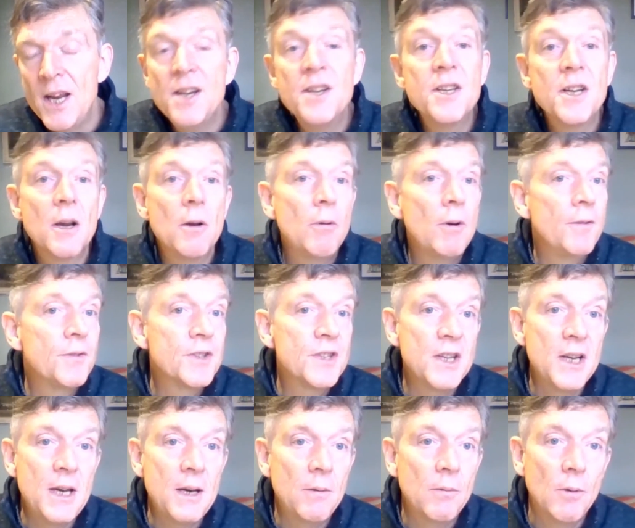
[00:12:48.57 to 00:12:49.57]
in India
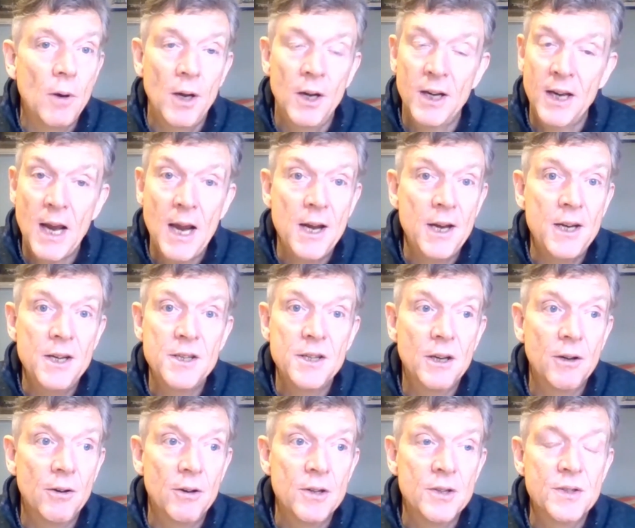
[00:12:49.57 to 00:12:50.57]
we've seen, and again,
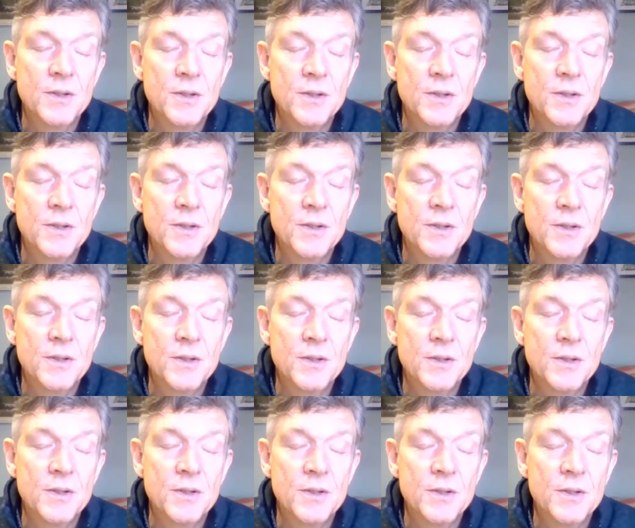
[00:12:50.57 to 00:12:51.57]
India
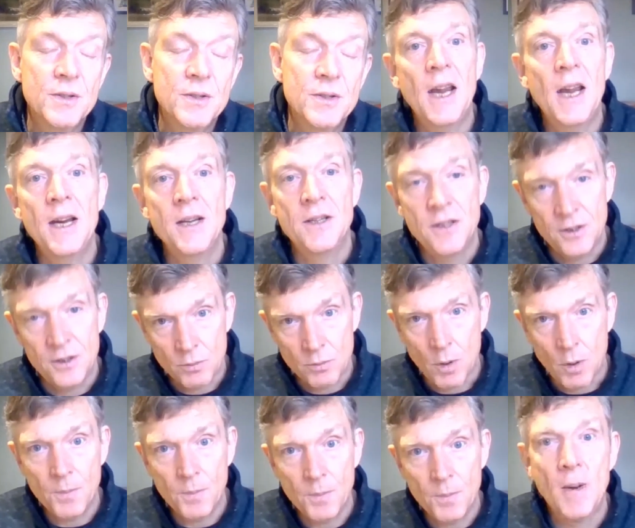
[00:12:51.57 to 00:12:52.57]
is dedicated
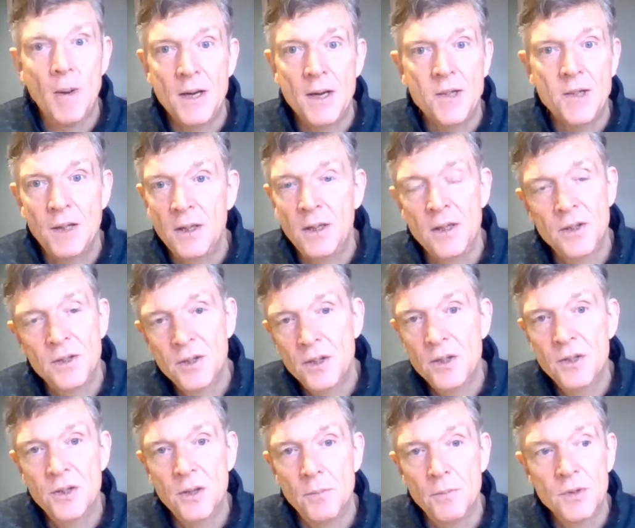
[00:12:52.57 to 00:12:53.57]
to optimizing these
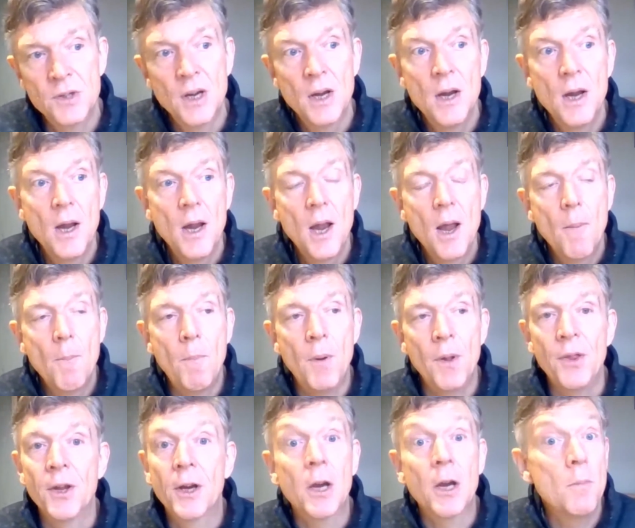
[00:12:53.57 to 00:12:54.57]
systems,
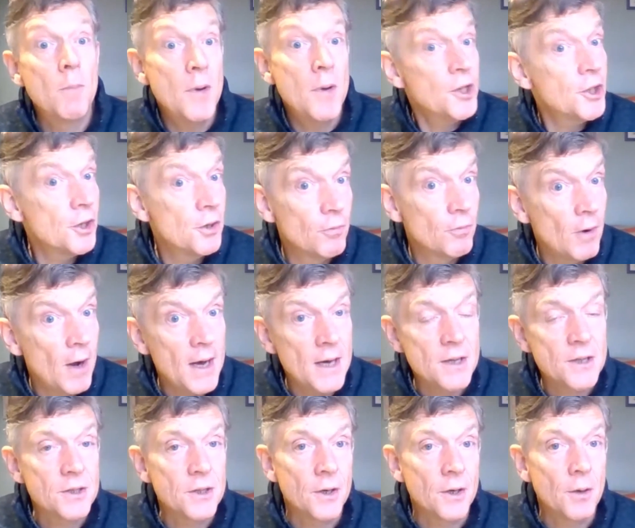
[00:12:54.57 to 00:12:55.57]
but the commission
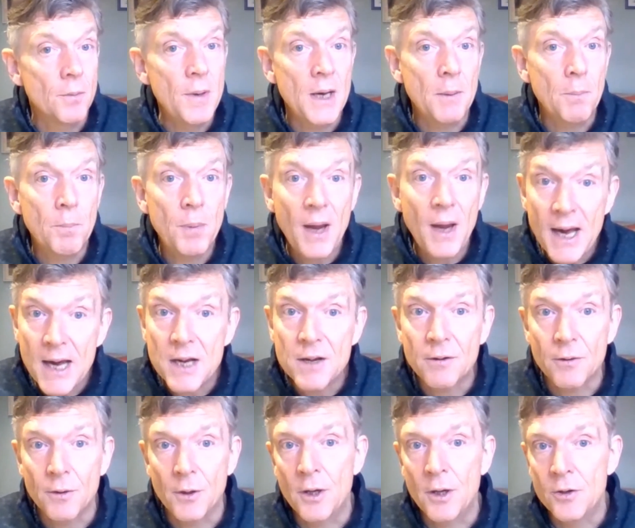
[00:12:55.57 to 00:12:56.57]
rates that are being
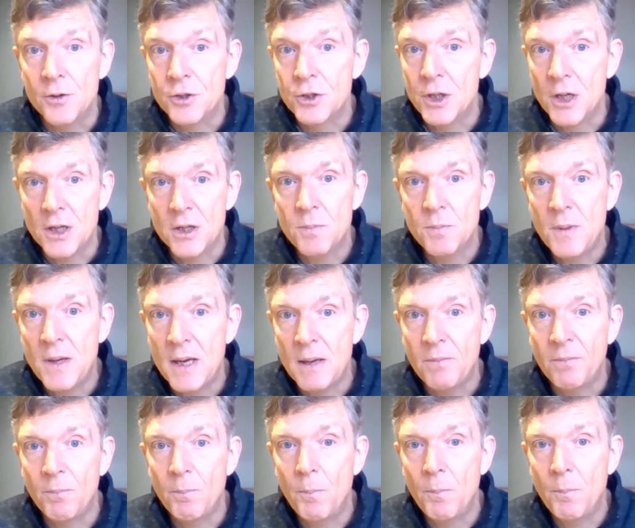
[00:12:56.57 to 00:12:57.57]
paid on those
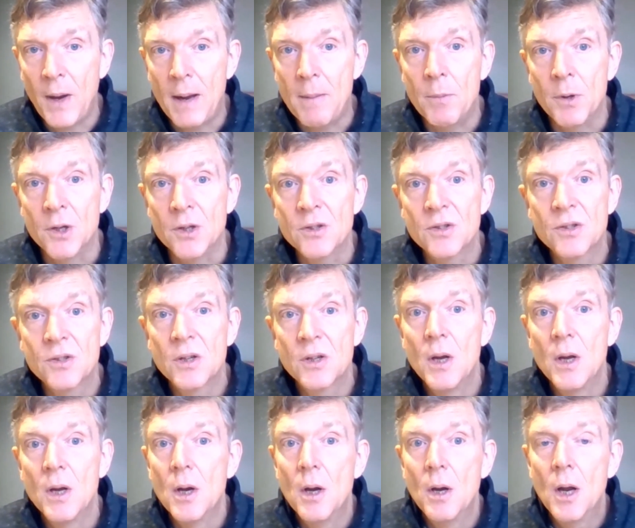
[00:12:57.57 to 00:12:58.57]
G2P
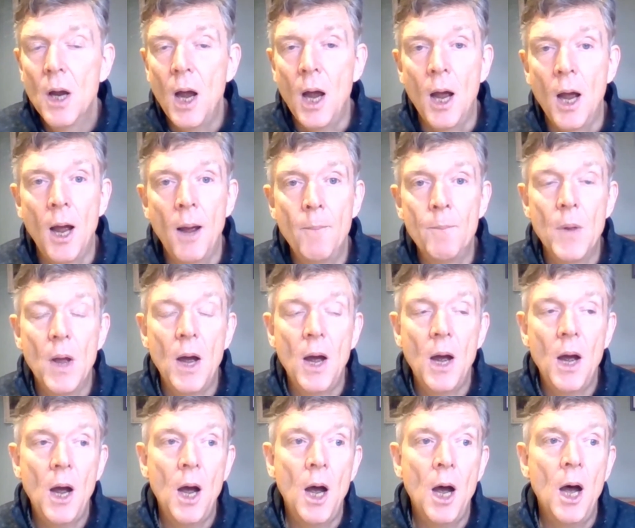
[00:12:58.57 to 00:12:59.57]
payments
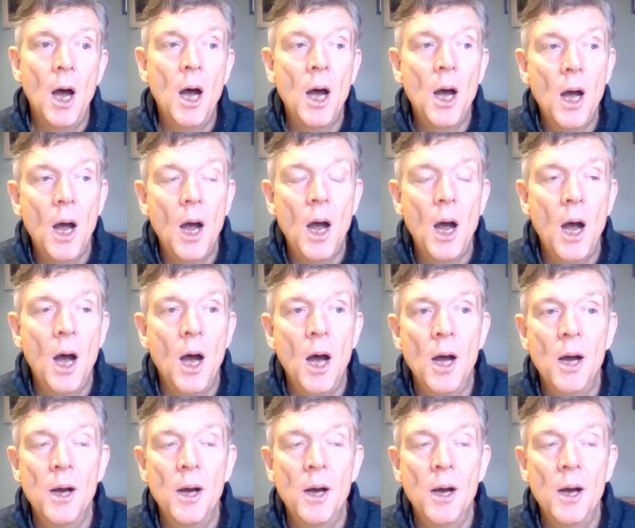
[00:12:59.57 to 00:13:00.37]
are